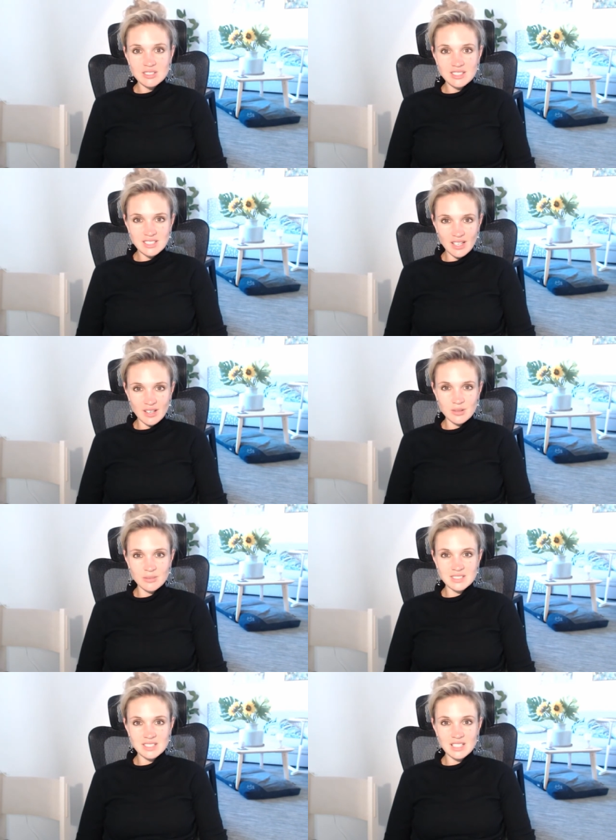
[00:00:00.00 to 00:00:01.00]
lose its
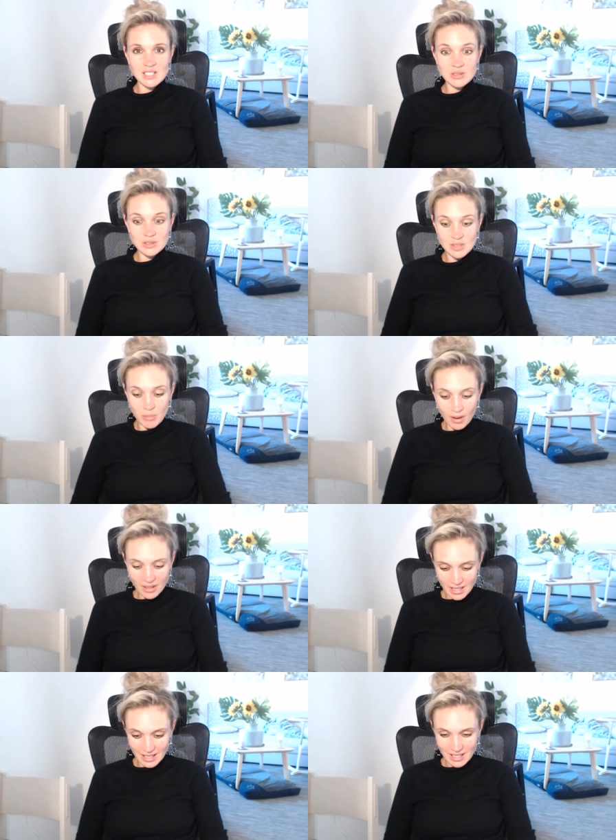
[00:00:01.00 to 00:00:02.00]
home, it's going to lose the
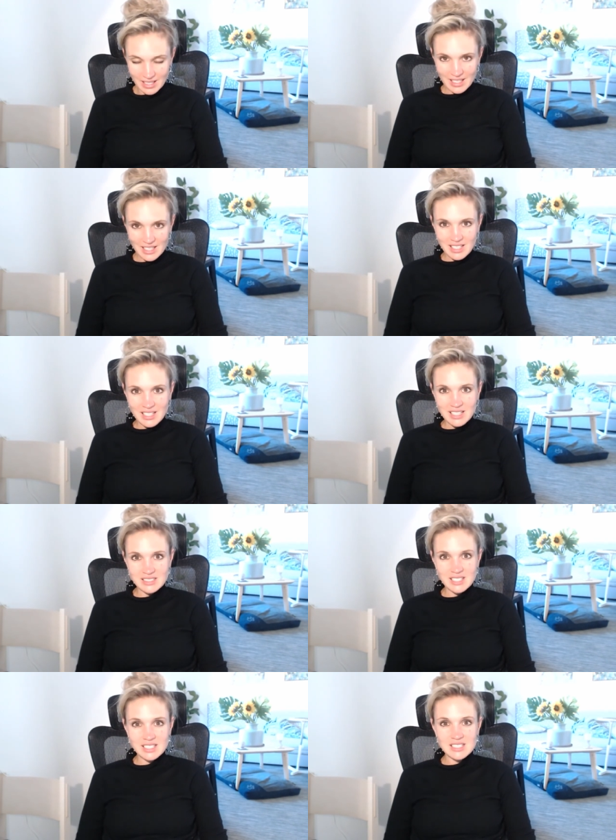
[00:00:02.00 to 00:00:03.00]
body.
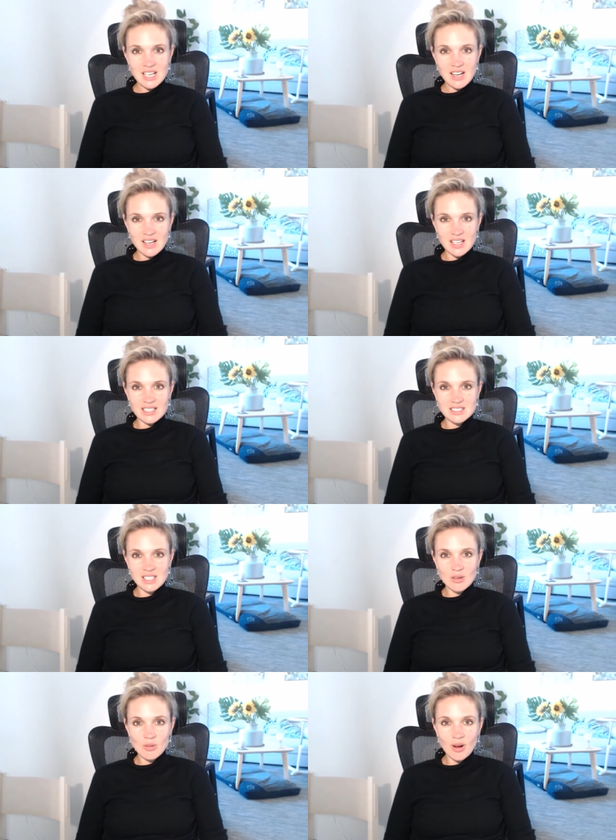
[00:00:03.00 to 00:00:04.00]
It's going to die,
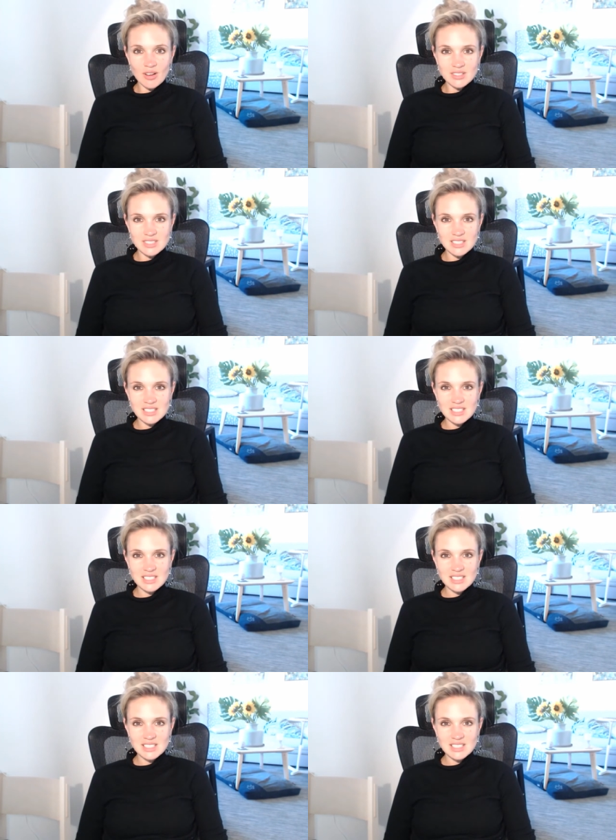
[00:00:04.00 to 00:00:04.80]
it's going to rot.